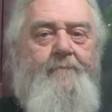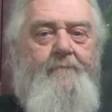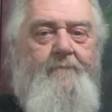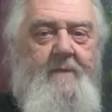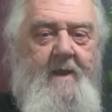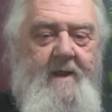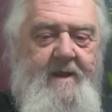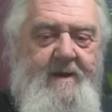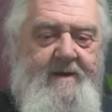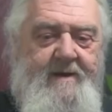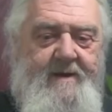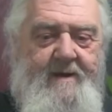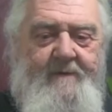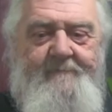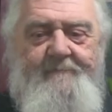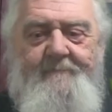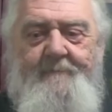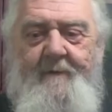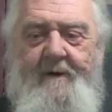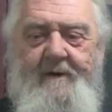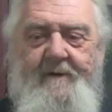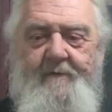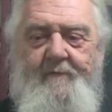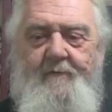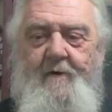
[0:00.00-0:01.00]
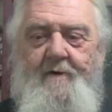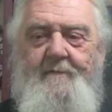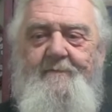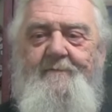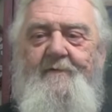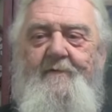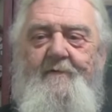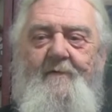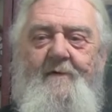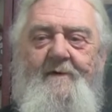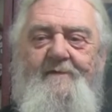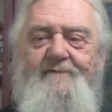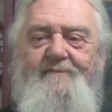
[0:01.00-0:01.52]
Hey everybody, welcome
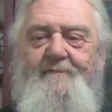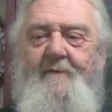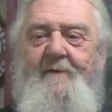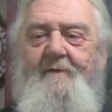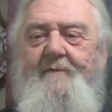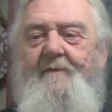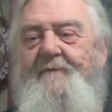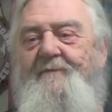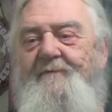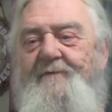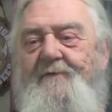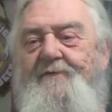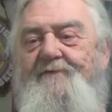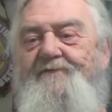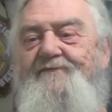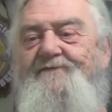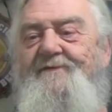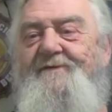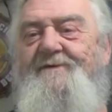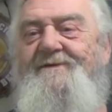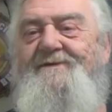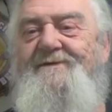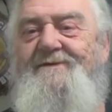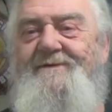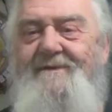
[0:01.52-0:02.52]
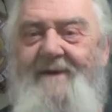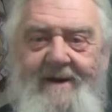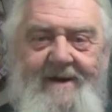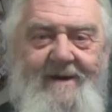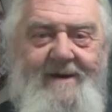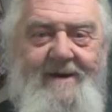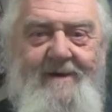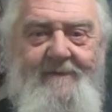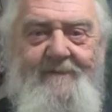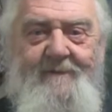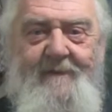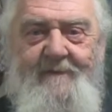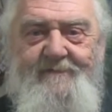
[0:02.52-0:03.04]
to Greg's Beer Reviews
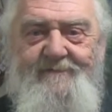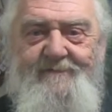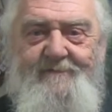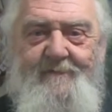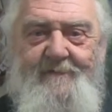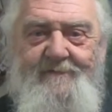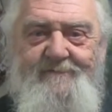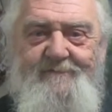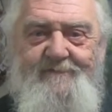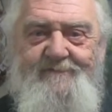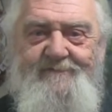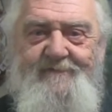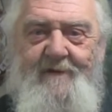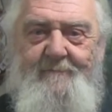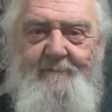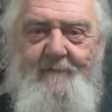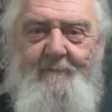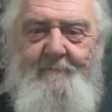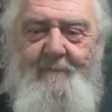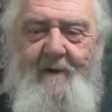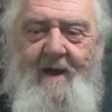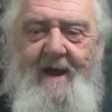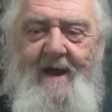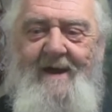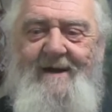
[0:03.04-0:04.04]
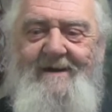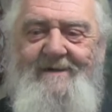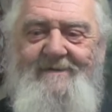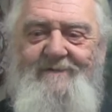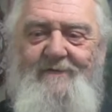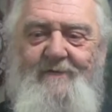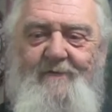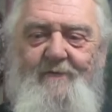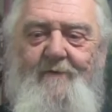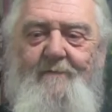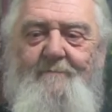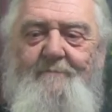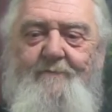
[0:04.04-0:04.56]
today. Thanks so much for stopping by. I
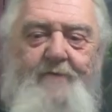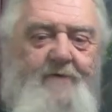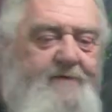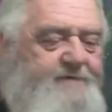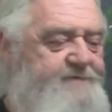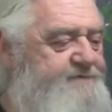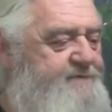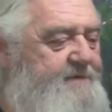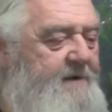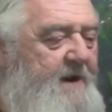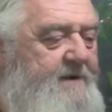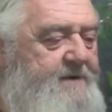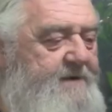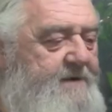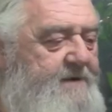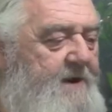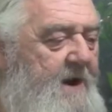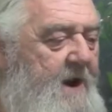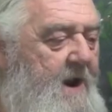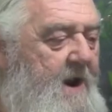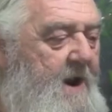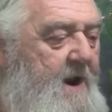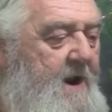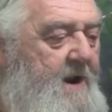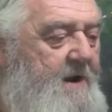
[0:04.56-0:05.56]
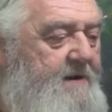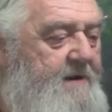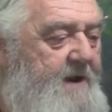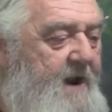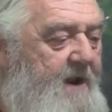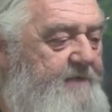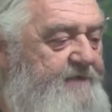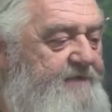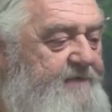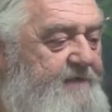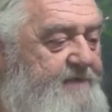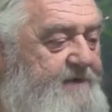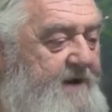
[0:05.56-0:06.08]
do appreciate it.
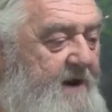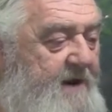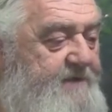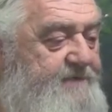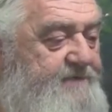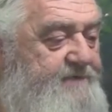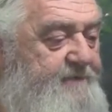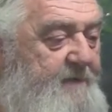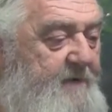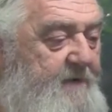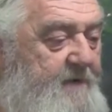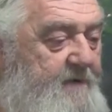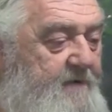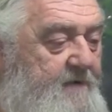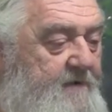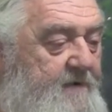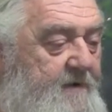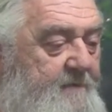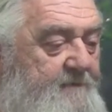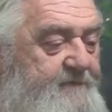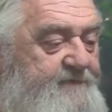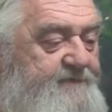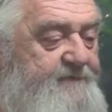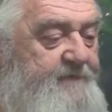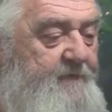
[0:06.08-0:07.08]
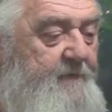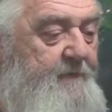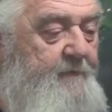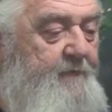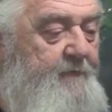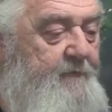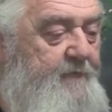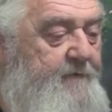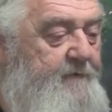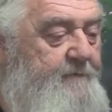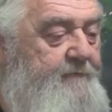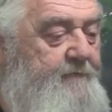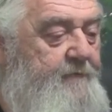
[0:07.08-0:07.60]
Guys, today's beer comes
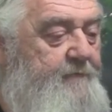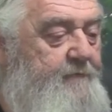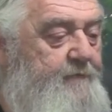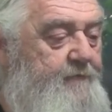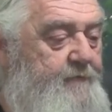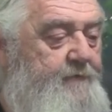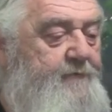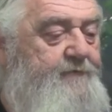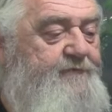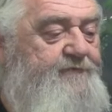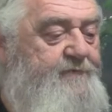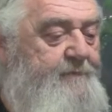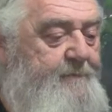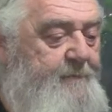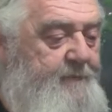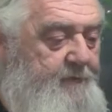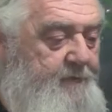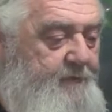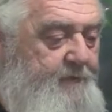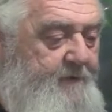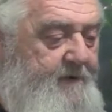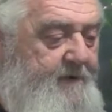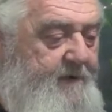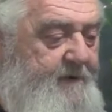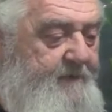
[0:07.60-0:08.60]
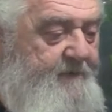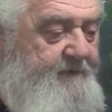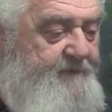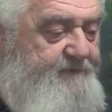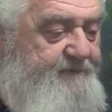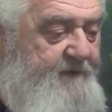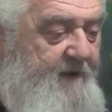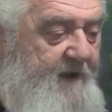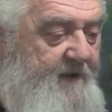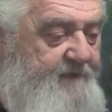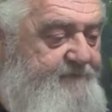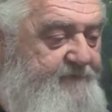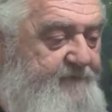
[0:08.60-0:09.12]
from River Roost Brewing. These
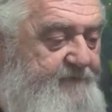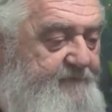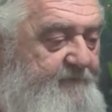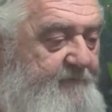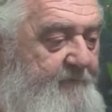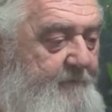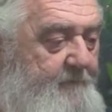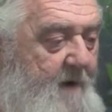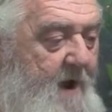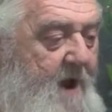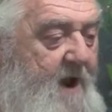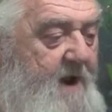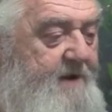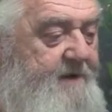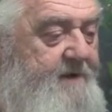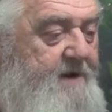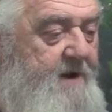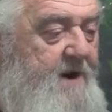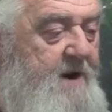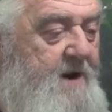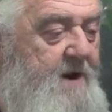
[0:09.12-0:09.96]
guys are in Vermont.